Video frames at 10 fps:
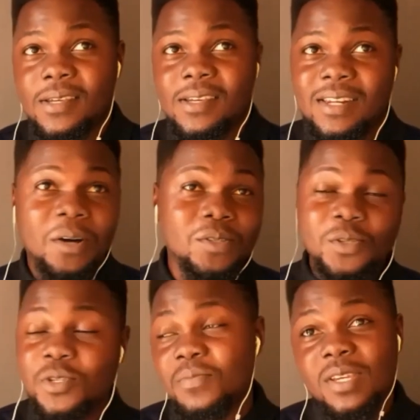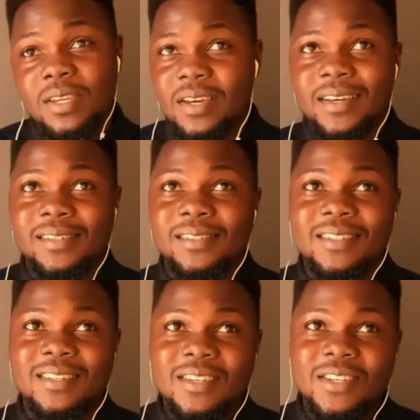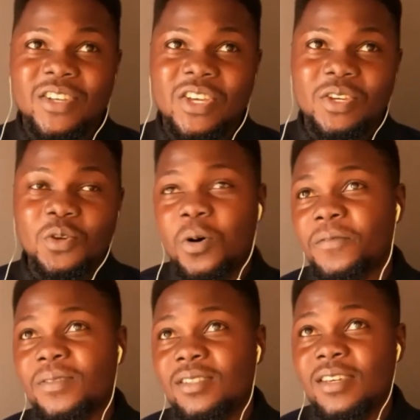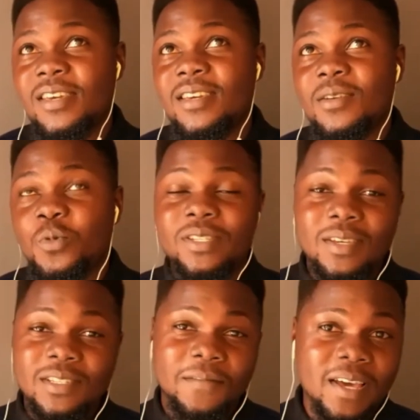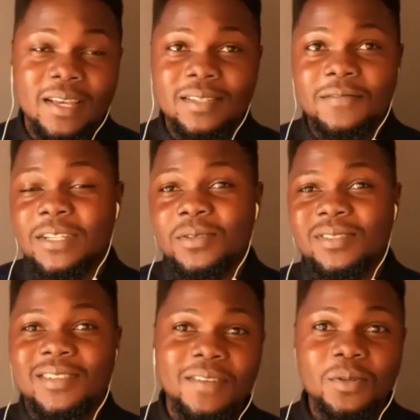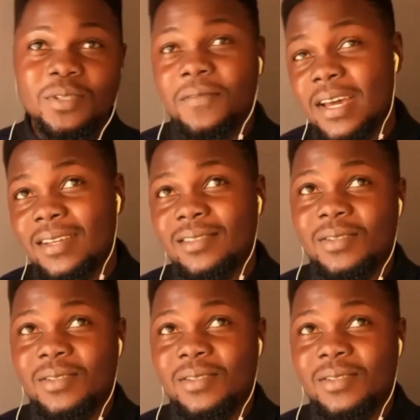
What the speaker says: Now on social media, you often see Wizkid's fans versus Davido's fans,